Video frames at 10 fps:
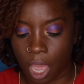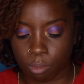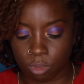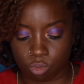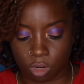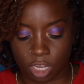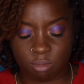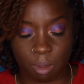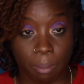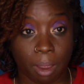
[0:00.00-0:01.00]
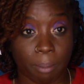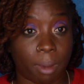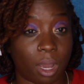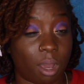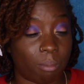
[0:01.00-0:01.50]
I was raised by my
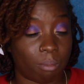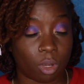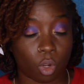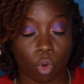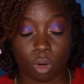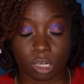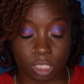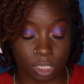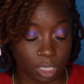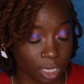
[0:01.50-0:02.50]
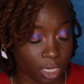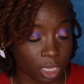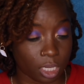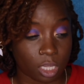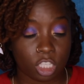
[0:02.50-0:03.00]
mom, gorgeous
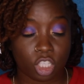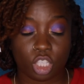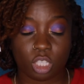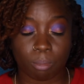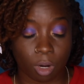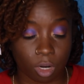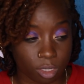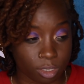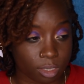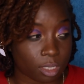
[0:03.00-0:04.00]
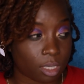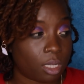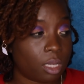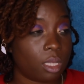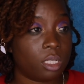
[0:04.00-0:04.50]
lady, smart,
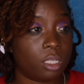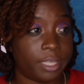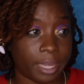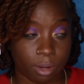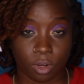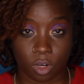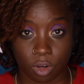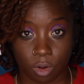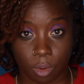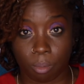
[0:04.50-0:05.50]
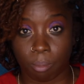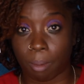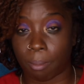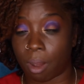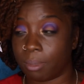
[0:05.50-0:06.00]
down to earth.
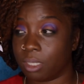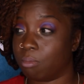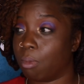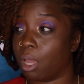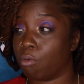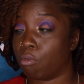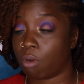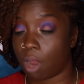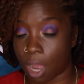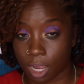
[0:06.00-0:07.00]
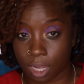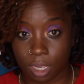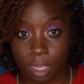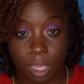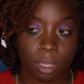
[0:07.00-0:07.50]
My mom is my rock.
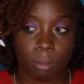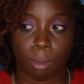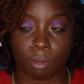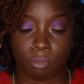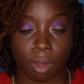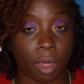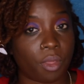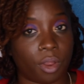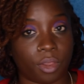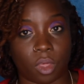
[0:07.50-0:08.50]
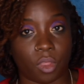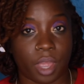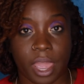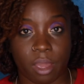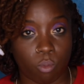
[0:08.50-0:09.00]
My father, on the other
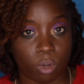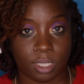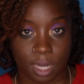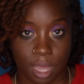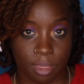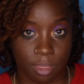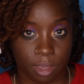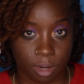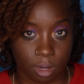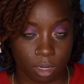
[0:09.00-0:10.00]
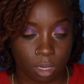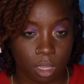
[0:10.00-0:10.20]
hand, was not there.